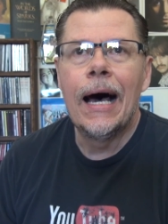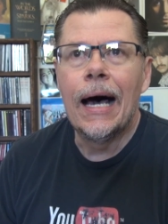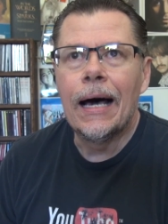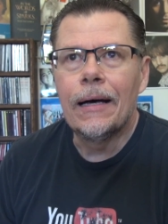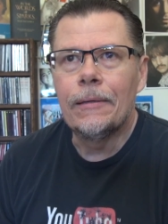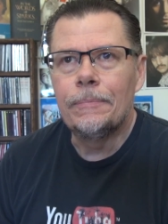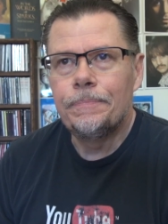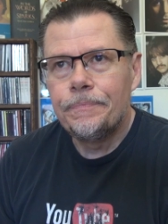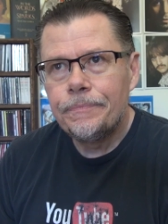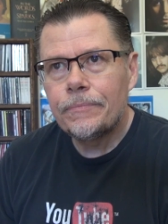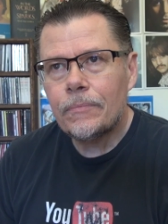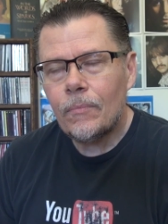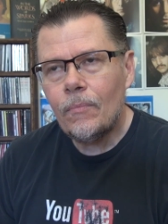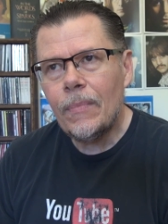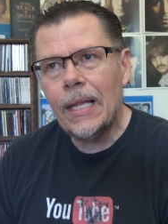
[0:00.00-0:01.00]

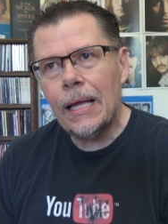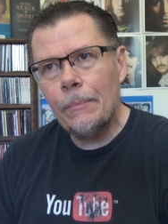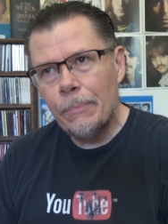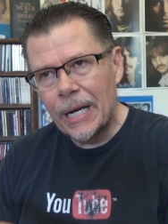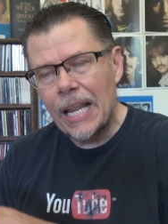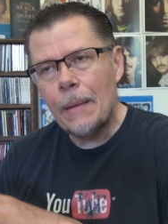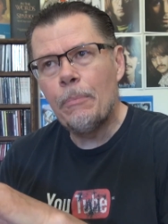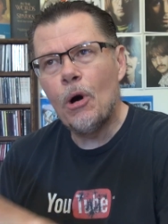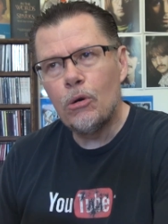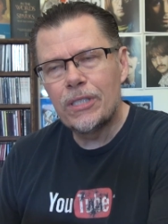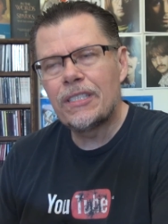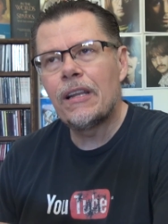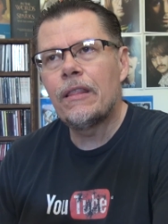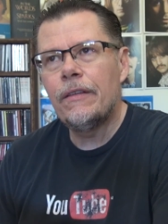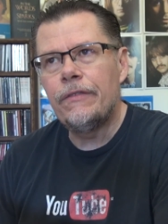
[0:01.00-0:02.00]
But I
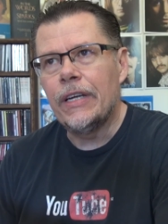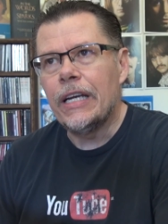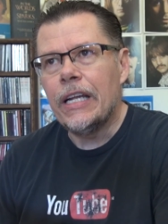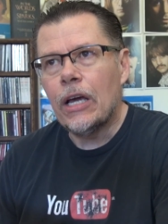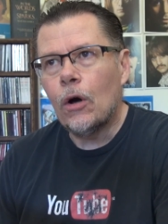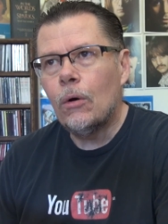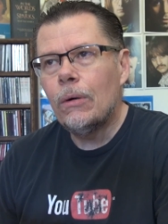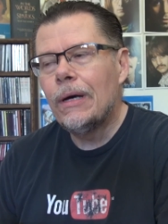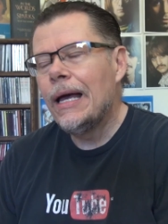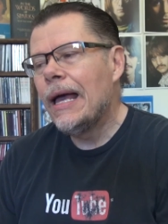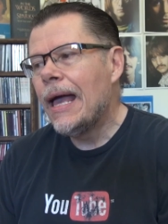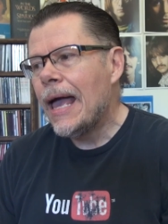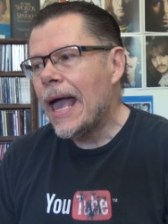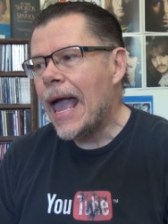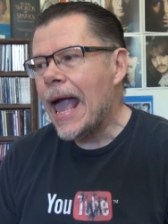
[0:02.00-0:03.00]
posted the video
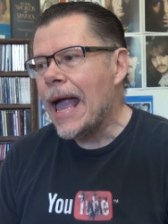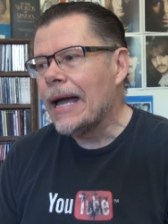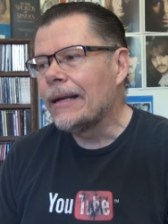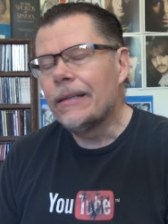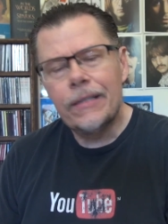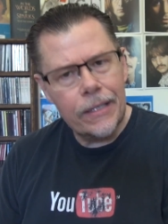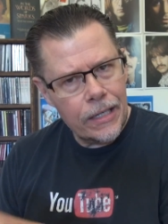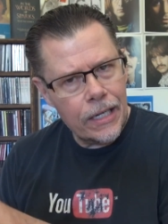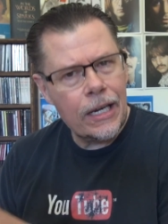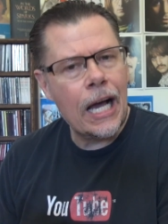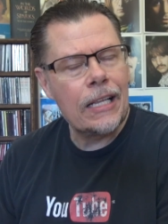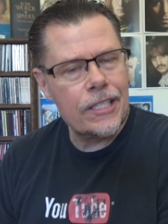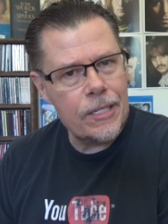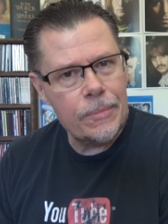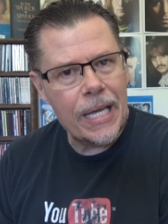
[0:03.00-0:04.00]
and
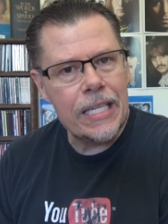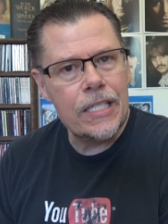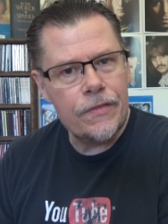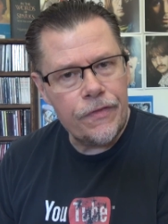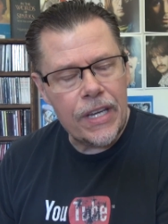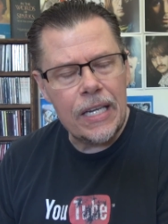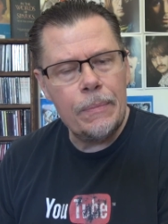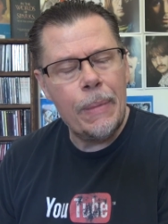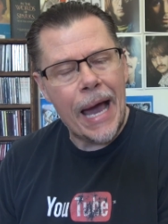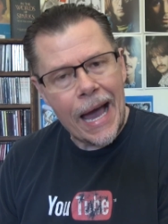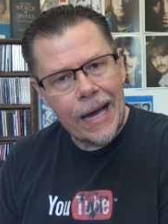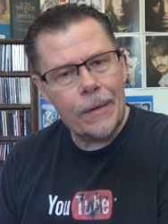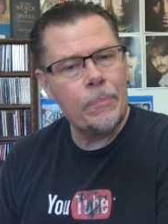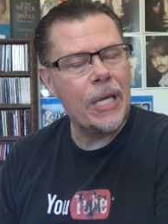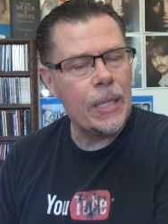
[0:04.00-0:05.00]
got some nice
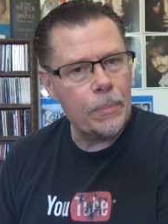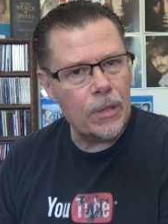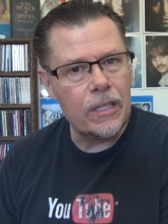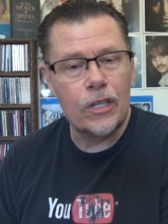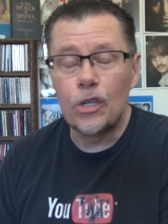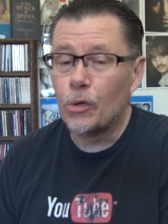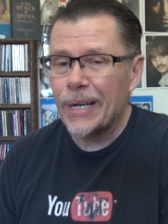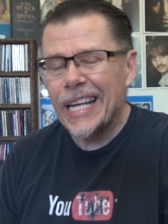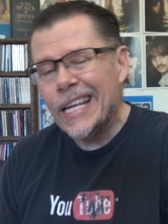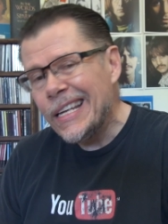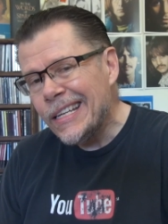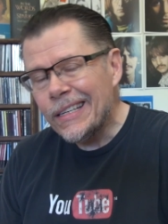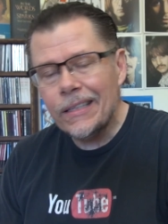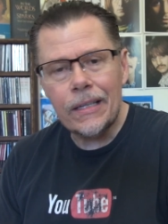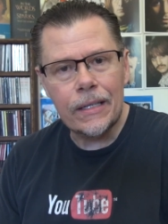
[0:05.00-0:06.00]
feedback, people
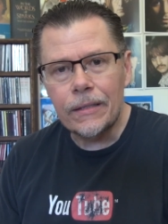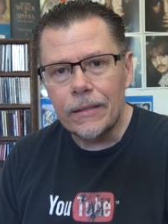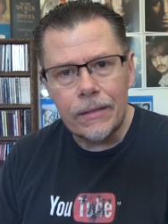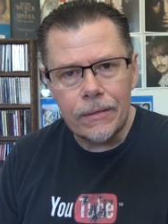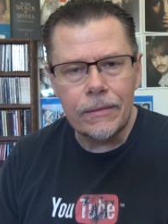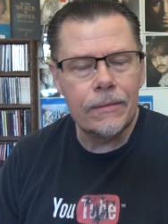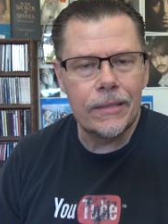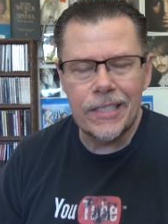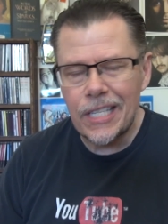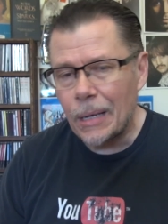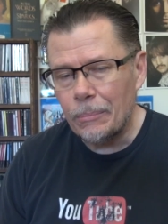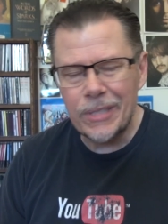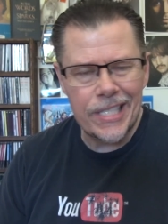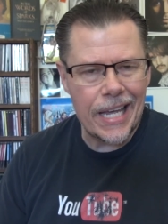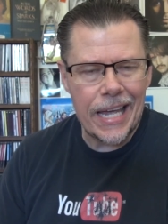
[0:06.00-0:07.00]
agreeing and
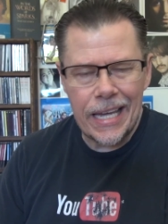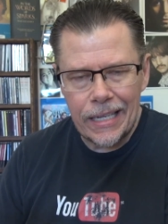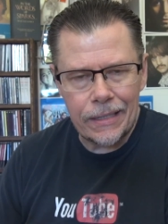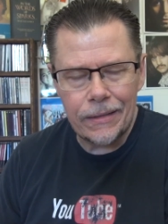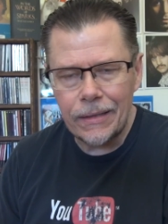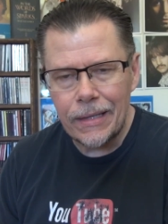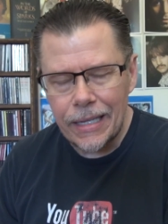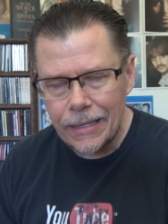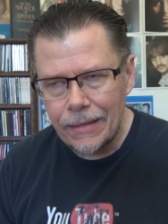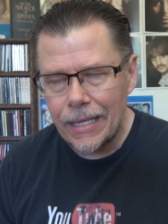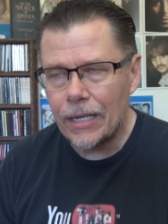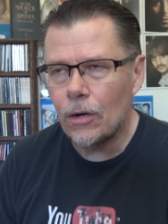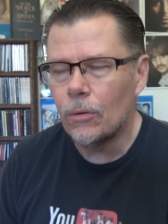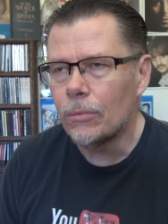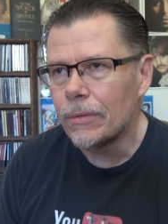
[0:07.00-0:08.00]
some saying that
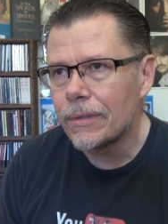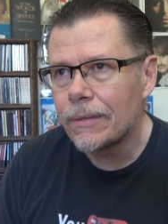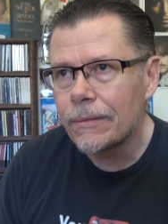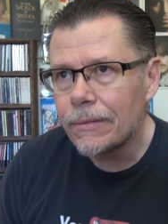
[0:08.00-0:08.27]
they don't,